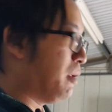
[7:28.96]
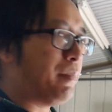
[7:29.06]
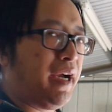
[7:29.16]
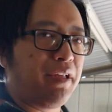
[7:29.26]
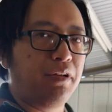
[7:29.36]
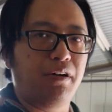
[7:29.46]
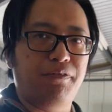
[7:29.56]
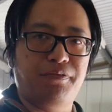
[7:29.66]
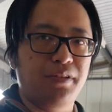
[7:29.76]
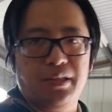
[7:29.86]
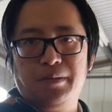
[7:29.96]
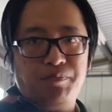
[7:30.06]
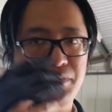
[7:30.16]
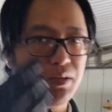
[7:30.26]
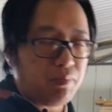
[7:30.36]
band off.
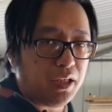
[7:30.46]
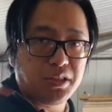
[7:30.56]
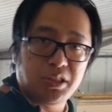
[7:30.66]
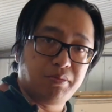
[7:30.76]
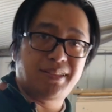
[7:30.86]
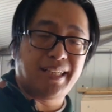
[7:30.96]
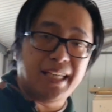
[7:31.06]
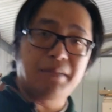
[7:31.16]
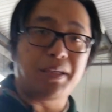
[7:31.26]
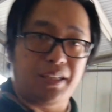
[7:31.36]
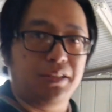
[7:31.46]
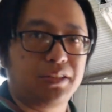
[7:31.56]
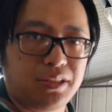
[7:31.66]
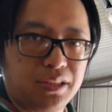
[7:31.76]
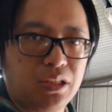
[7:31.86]
Imagine this was 10
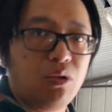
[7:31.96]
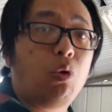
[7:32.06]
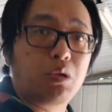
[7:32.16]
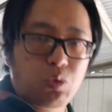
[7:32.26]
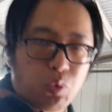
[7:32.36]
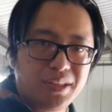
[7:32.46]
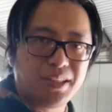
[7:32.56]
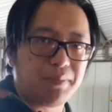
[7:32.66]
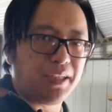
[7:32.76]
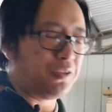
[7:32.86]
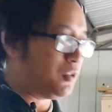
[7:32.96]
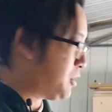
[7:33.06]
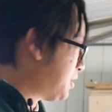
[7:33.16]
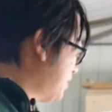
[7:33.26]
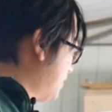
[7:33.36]
meters or 20
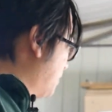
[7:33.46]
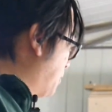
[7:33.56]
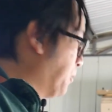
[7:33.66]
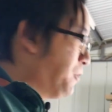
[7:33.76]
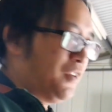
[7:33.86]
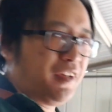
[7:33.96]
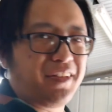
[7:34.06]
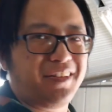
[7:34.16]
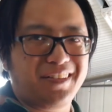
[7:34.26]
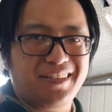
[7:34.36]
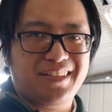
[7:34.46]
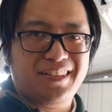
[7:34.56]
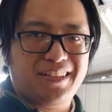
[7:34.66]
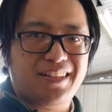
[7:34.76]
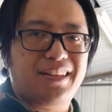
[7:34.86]
meters or further.
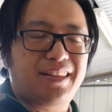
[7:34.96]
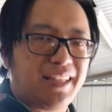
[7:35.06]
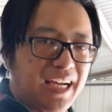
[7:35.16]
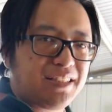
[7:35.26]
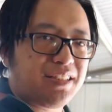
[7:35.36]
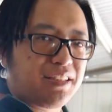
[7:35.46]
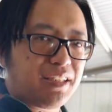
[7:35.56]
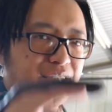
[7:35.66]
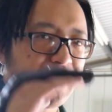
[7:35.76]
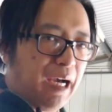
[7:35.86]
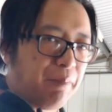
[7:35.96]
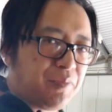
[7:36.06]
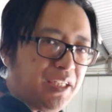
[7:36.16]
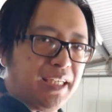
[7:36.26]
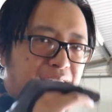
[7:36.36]
That's the gap
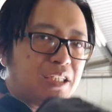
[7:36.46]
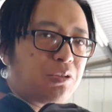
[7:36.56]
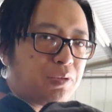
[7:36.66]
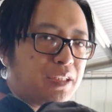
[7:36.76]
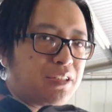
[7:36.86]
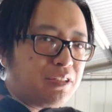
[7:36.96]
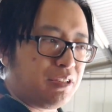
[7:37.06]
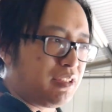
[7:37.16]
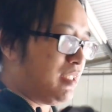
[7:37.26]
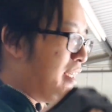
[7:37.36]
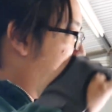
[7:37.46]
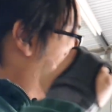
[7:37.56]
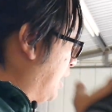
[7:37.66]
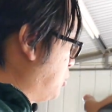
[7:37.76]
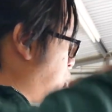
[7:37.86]
that increases
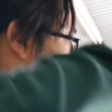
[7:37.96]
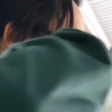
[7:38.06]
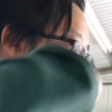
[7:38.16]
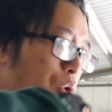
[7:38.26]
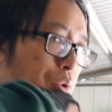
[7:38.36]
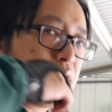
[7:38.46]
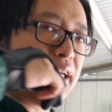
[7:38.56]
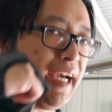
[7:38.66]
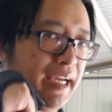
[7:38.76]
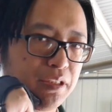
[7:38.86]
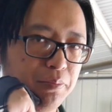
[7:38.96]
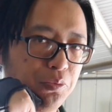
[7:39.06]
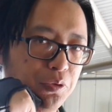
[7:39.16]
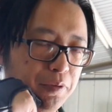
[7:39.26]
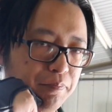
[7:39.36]
as you lower your anchor
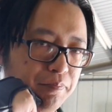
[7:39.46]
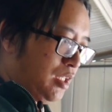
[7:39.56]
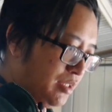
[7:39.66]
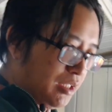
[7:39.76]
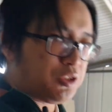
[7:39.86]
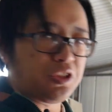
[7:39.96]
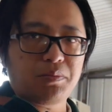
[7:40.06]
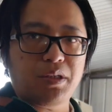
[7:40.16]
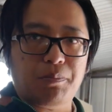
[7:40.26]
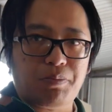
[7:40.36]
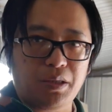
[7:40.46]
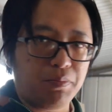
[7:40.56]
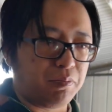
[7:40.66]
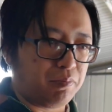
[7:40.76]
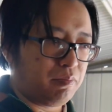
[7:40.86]
point. And that shouldn't be a
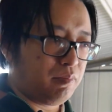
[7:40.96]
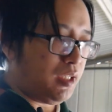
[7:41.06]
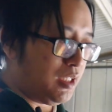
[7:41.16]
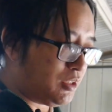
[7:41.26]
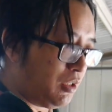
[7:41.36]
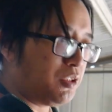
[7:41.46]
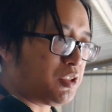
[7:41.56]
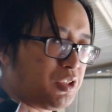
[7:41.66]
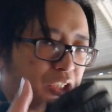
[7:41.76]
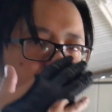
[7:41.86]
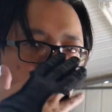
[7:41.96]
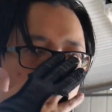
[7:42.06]
problem. As long as you know